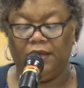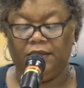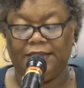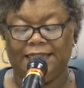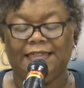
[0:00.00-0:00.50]

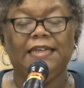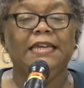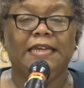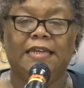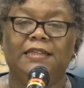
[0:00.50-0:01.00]

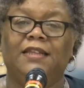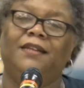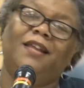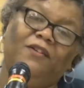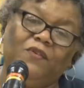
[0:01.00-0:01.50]
see the
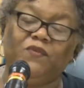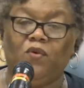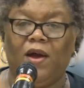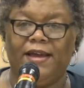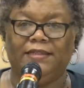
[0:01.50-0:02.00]
love of
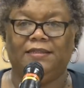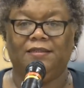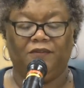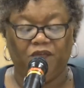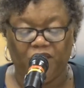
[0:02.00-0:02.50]

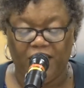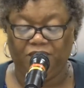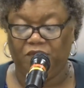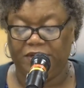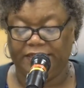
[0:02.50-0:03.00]
Christ, the
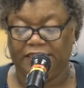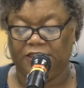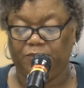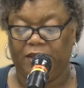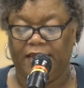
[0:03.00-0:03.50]
faithfulness
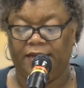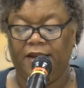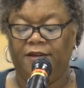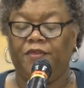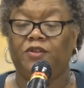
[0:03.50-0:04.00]
explained,
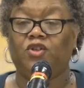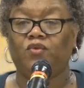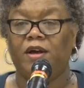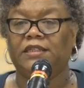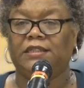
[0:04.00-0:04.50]
the
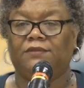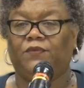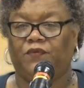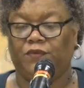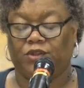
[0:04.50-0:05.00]

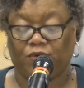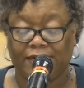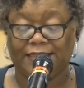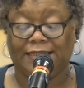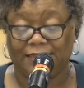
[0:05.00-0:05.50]

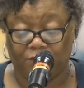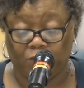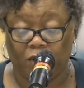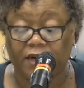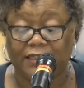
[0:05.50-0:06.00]

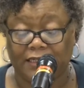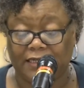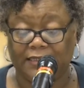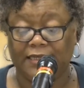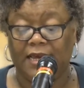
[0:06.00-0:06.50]

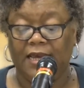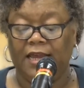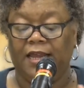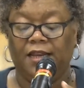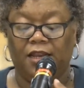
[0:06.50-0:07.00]
trustworthiness
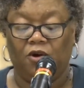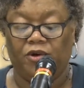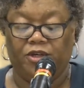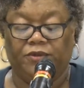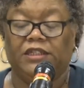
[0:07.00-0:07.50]
and
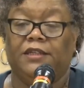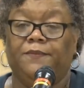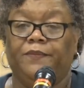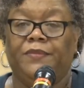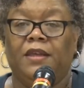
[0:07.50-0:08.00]
loyalty.
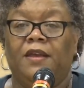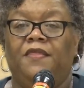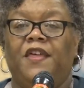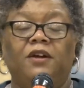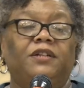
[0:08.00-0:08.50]

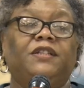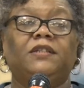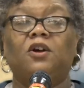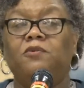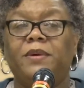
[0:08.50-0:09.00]
There is
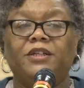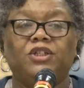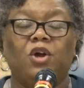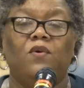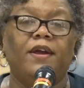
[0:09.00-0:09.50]
so
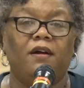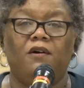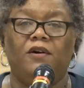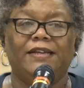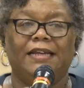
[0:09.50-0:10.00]
much going
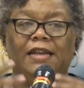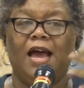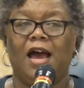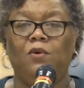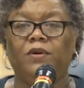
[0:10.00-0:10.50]
on in
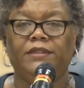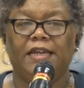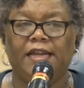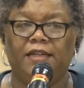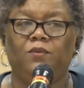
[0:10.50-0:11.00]
our
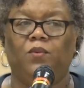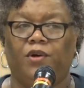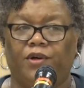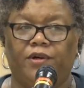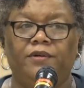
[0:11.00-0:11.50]
daily
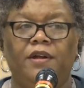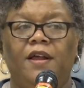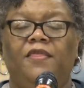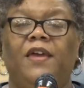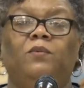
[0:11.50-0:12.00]
world
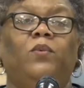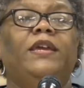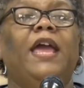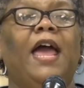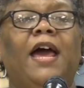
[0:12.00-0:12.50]
that
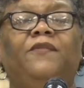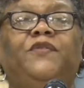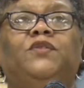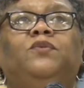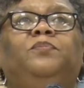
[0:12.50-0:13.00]
we
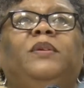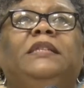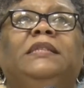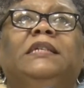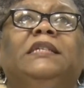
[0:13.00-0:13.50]
have to
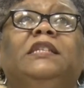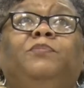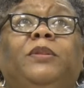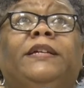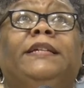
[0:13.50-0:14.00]
be
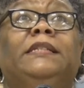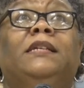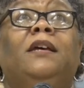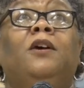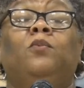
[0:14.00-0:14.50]

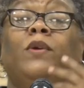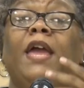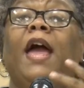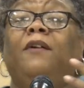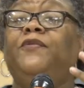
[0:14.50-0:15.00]
disciplined.
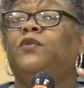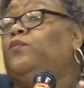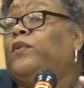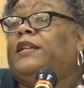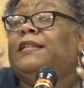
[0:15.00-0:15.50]
We have to
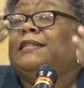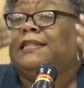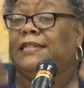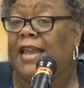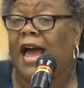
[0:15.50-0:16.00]
really
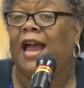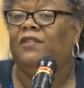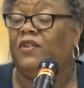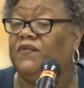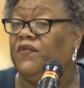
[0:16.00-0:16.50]

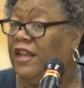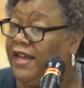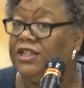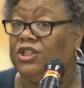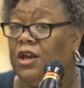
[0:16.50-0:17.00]
deny the
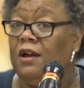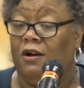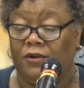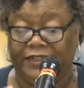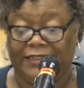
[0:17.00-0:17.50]
flesh
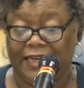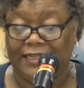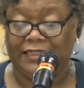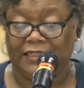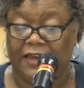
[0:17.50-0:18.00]
on a
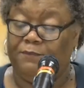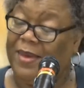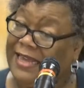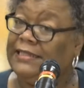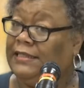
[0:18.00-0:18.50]
day-to-day
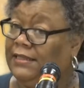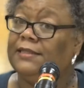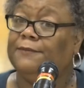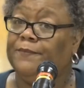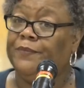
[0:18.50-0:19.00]

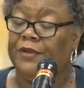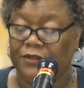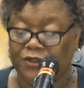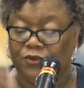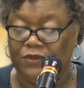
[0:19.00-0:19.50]
basis
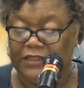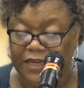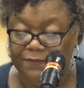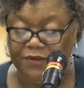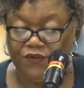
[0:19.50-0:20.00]
to
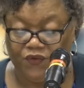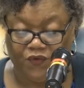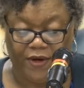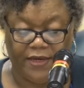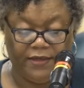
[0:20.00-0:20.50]

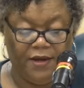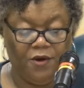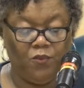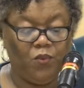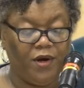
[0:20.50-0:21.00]
demonstrate
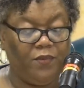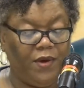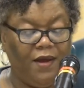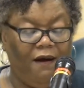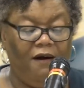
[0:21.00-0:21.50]
where
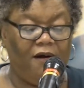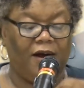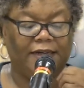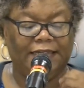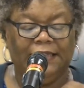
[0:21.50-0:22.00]
we
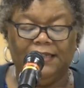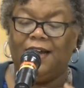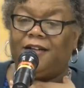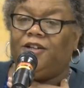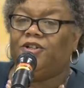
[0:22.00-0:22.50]
are in
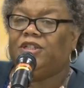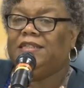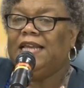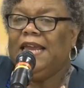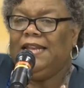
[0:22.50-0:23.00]

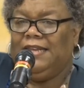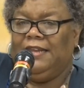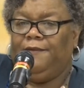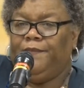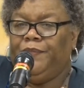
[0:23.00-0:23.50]

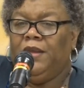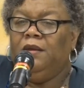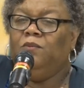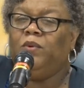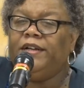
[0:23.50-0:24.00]
understanding
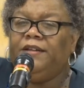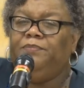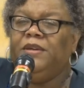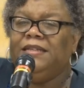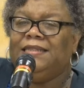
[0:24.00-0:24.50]
what
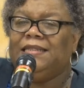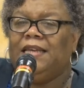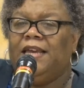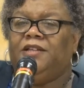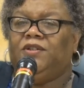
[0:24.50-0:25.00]
it means to
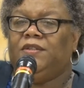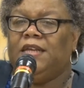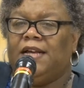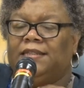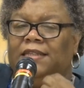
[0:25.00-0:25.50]

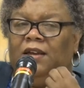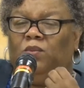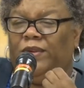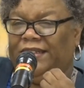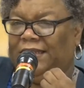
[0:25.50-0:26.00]
exercise
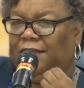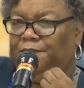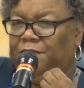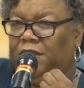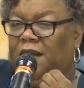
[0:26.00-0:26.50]
that
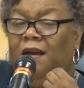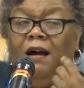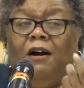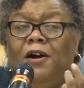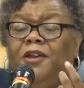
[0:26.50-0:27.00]
wisdom.
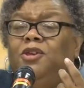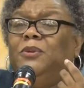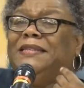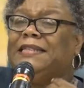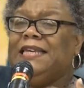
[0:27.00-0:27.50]
Are
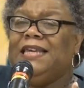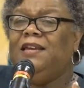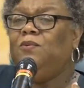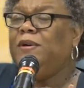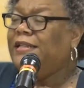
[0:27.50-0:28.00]
you
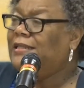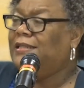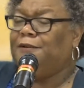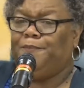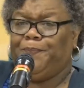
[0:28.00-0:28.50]
seeking
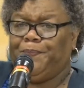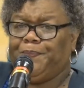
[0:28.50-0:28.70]
wisdom